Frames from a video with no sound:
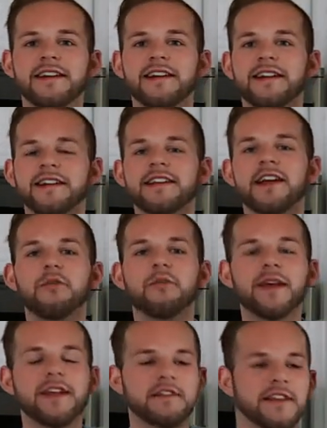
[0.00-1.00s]
You know,
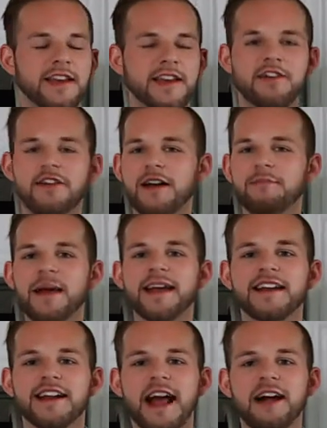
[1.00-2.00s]
we could sit here, make
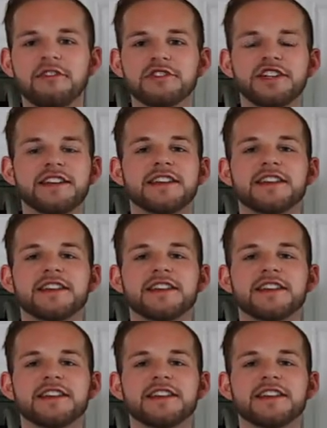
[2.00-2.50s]
an analogy.